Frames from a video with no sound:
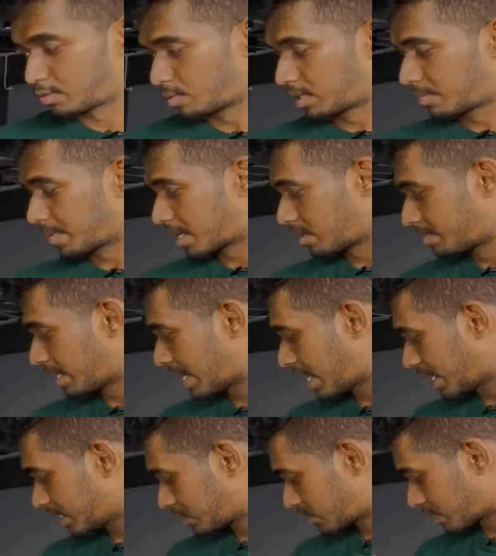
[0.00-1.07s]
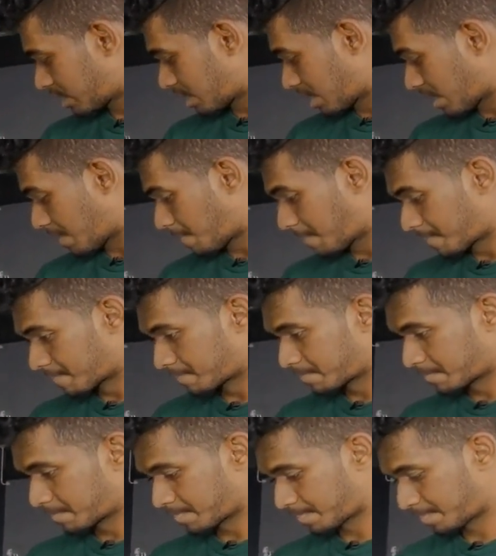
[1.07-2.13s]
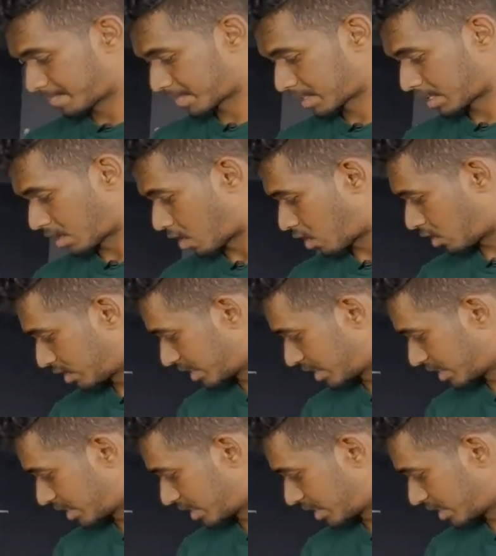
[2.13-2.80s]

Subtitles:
real metal badge. All